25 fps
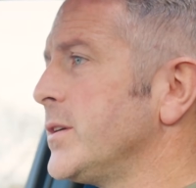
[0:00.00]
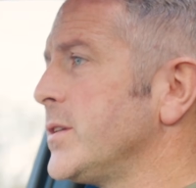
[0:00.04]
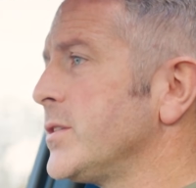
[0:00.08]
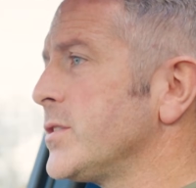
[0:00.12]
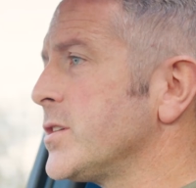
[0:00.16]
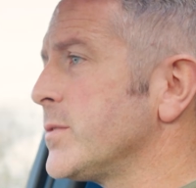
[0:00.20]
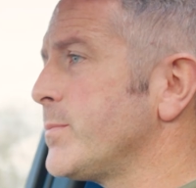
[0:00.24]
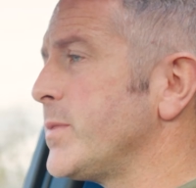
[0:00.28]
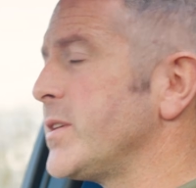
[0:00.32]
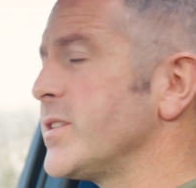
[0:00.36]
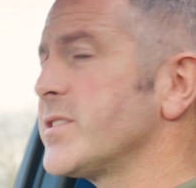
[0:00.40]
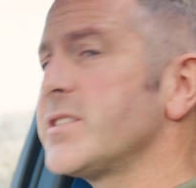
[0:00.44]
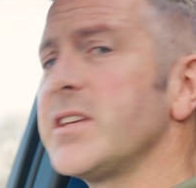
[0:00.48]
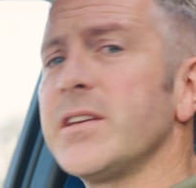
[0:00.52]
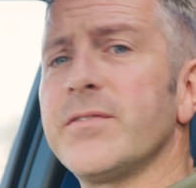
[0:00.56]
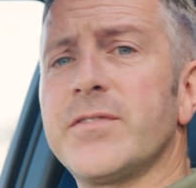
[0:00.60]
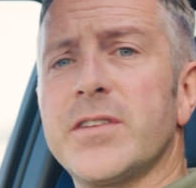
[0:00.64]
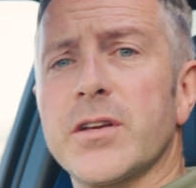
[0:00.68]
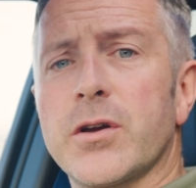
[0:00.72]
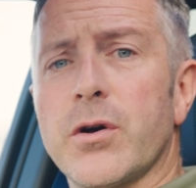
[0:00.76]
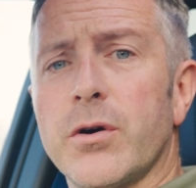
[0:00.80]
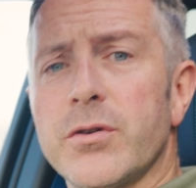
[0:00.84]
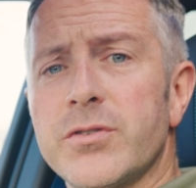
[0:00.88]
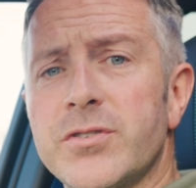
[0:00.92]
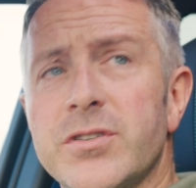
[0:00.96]
She's been safety
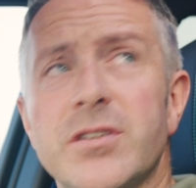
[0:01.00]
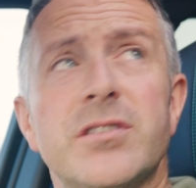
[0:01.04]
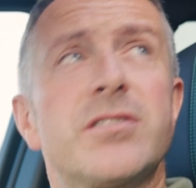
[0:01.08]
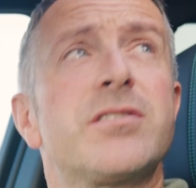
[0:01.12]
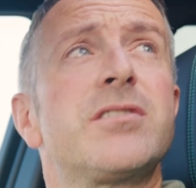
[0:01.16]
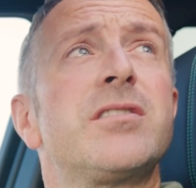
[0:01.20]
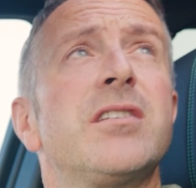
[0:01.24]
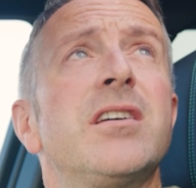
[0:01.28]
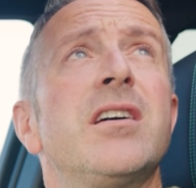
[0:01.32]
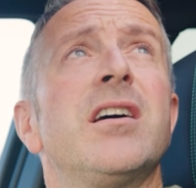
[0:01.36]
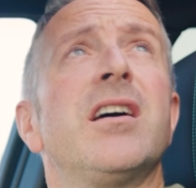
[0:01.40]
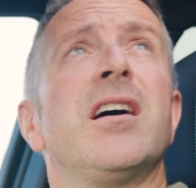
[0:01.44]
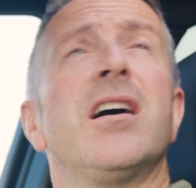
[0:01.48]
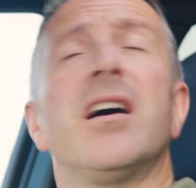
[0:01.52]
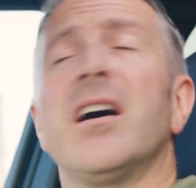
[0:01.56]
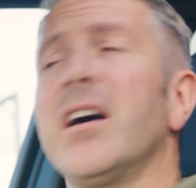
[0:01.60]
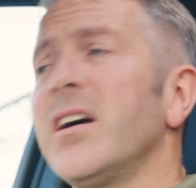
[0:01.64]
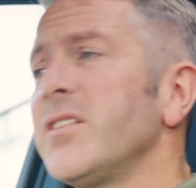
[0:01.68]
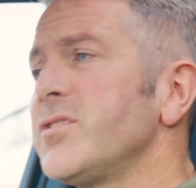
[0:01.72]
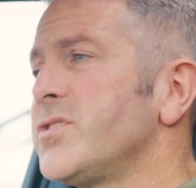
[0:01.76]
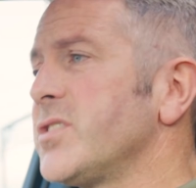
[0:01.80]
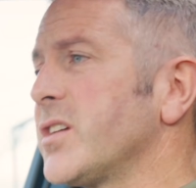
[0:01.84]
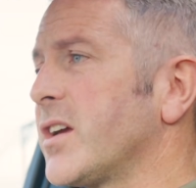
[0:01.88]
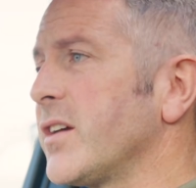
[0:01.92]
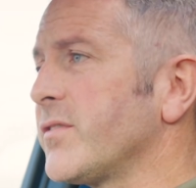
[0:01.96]
conscious
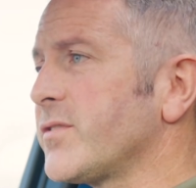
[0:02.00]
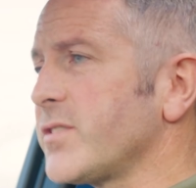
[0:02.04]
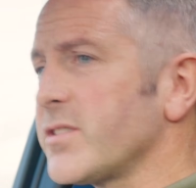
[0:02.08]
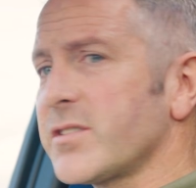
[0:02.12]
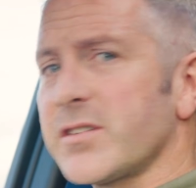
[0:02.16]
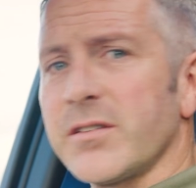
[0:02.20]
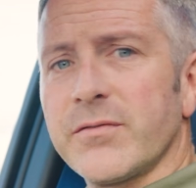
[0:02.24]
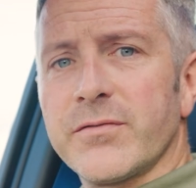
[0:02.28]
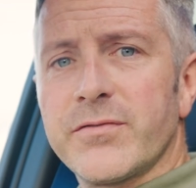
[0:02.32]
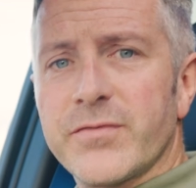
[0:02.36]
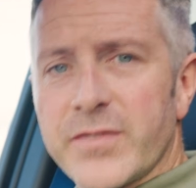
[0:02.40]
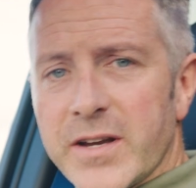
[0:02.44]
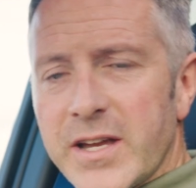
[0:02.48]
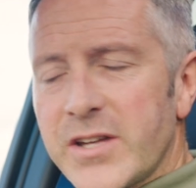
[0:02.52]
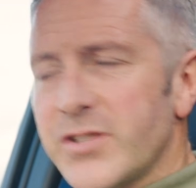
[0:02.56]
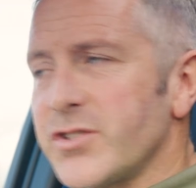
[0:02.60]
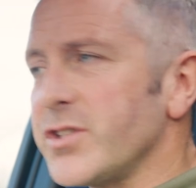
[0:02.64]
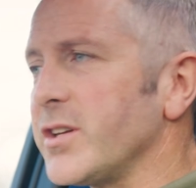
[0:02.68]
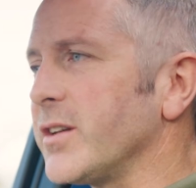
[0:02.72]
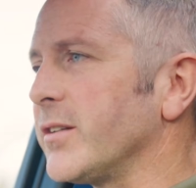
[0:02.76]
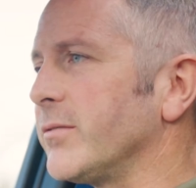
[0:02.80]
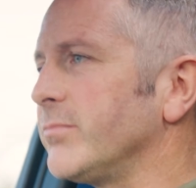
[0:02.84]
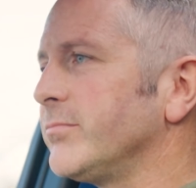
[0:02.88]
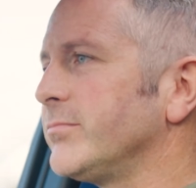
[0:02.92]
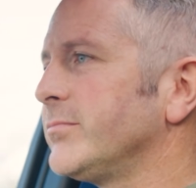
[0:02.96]
and she gives us some fresh
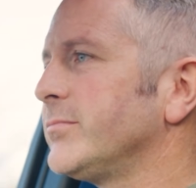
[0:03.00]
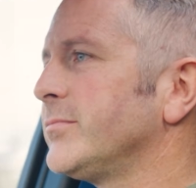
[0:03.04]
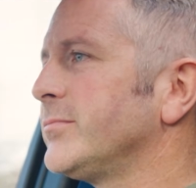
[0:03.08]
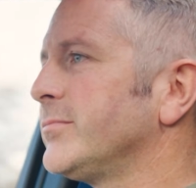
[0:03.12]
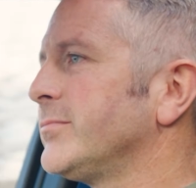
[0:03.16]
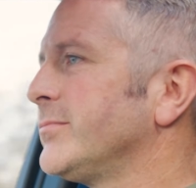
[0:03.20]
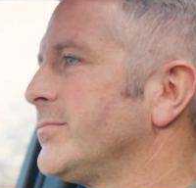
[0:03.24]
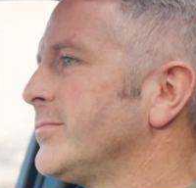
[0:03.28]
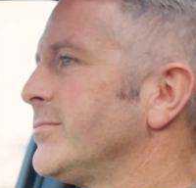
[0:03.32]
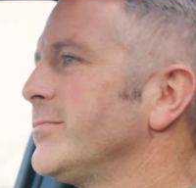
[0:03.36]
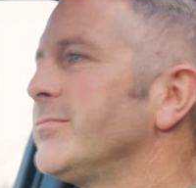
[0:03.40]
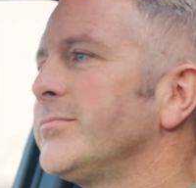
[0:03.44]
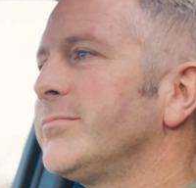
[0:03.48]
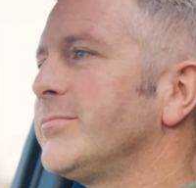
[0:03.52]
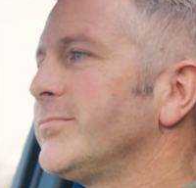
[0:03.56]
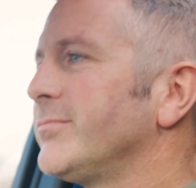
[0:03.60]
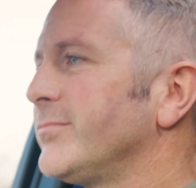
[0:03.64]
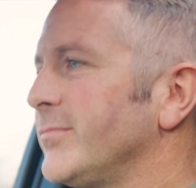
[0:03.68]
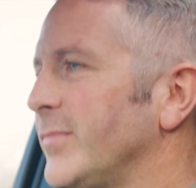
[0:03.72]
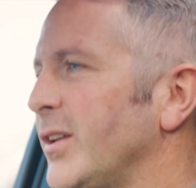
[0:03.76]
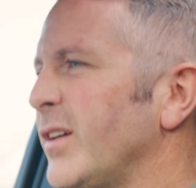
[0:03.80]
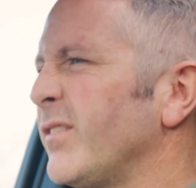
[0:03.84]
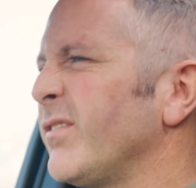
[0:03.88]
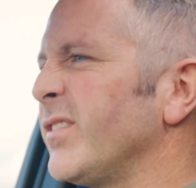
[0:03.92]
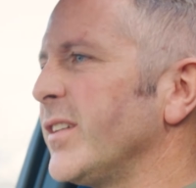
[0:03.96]
air.
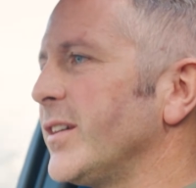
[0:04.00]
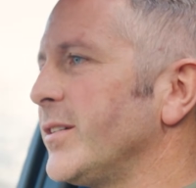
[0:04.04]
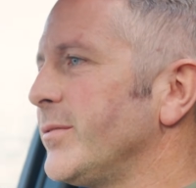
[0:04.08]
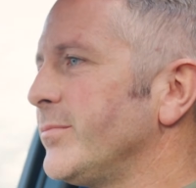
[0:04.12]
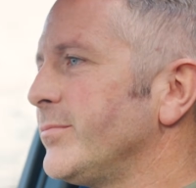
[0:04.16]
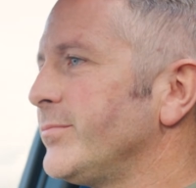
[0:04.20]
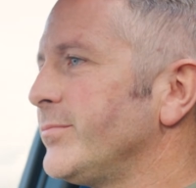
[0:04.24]
Lovely.